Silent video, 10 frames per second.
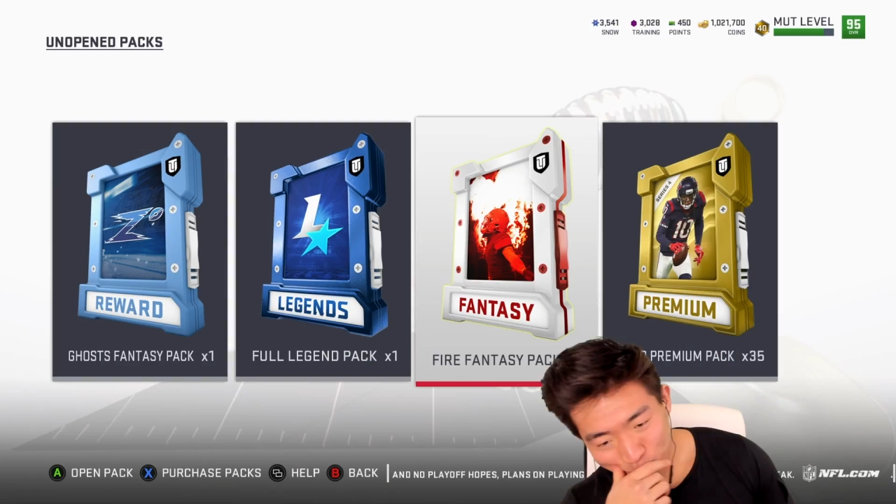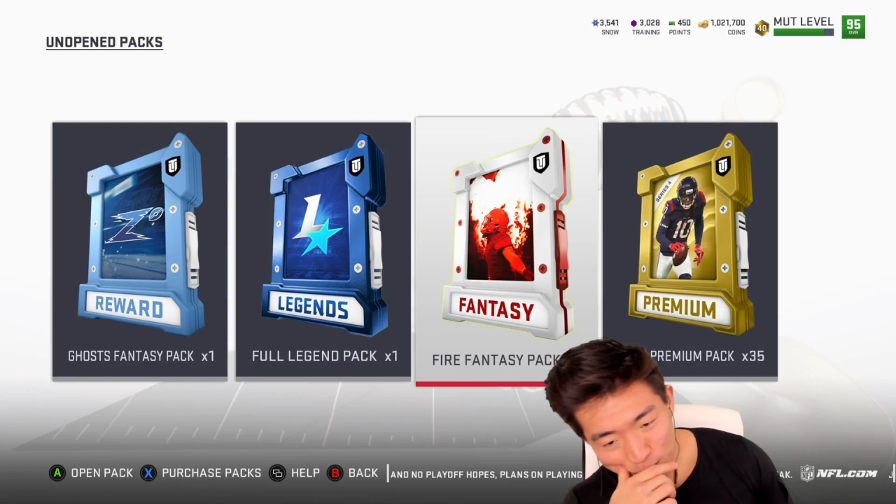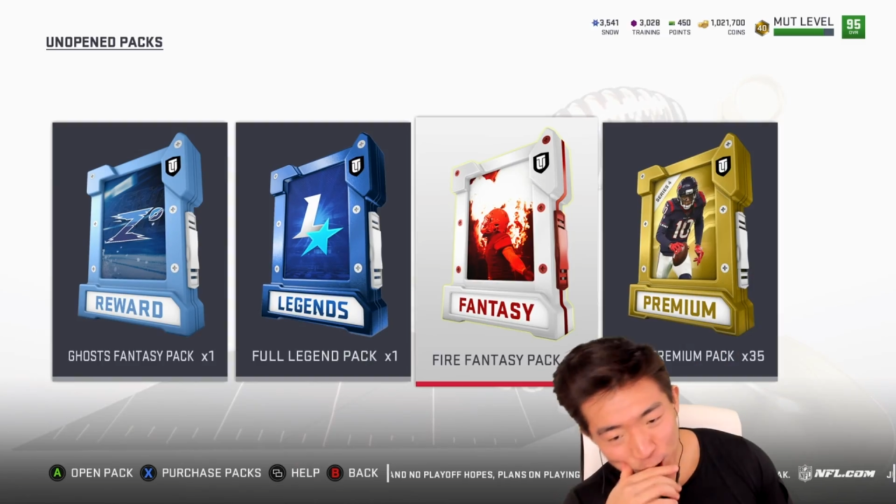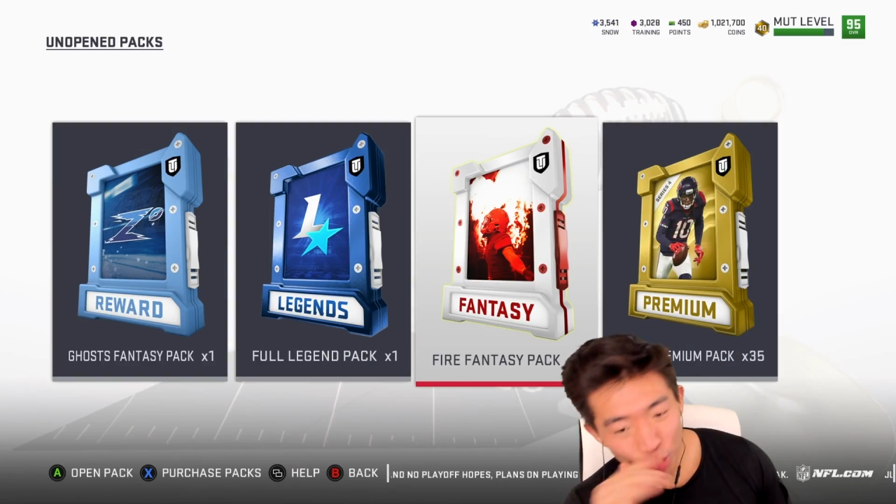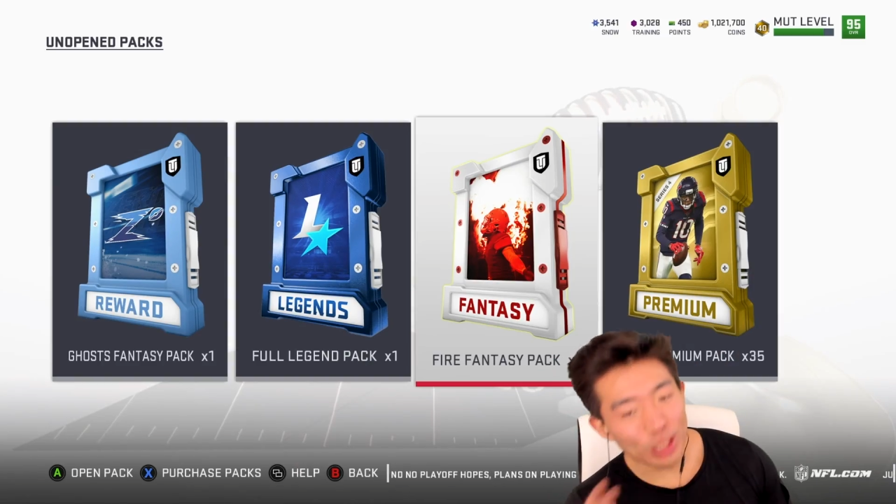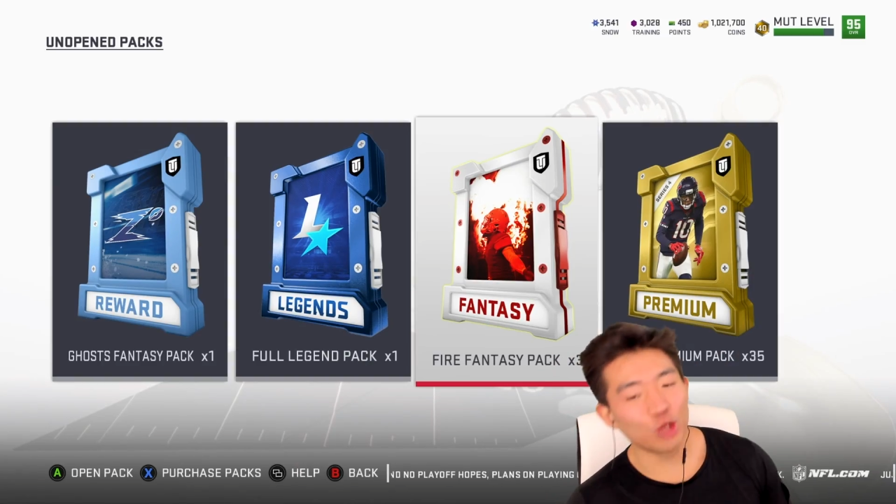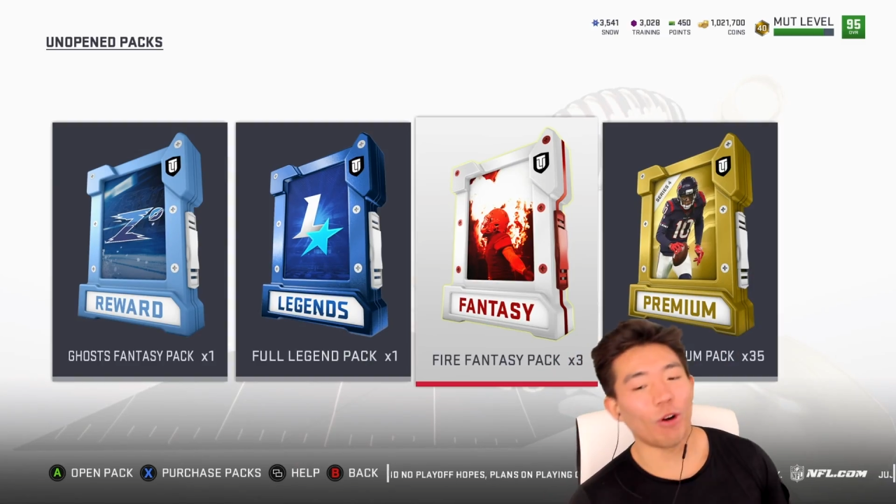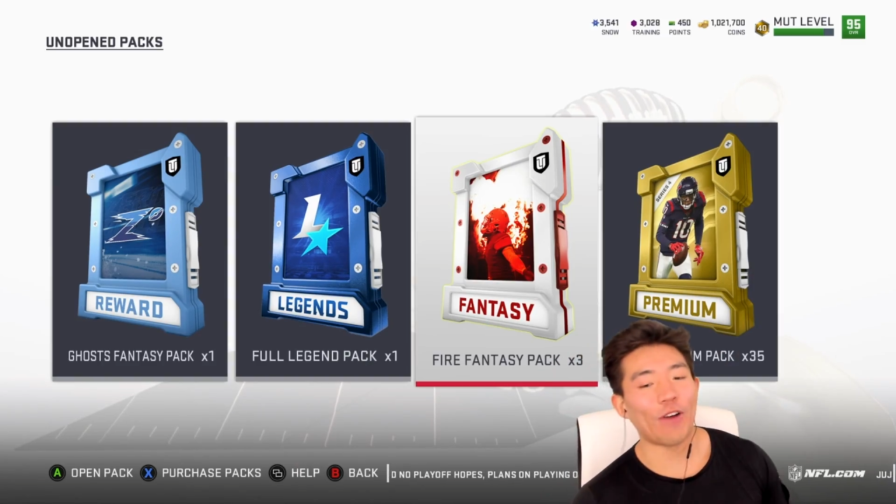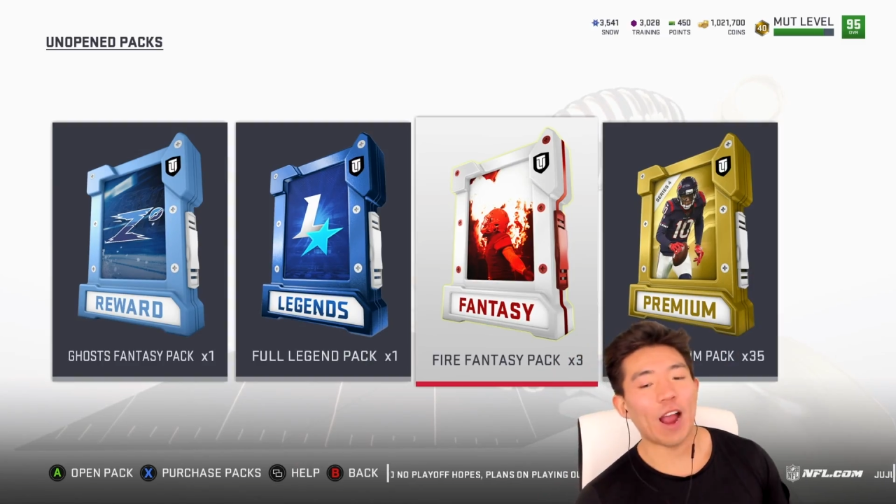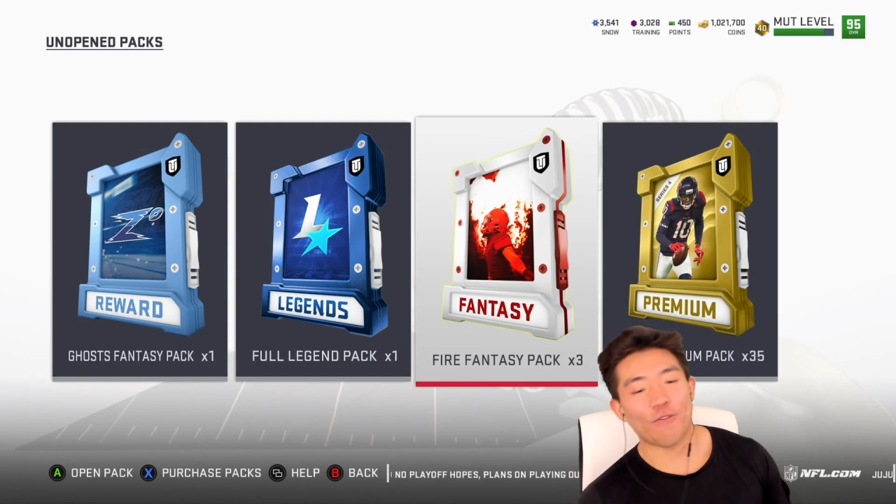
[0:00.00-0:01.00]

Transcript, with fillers: Do we do a Fire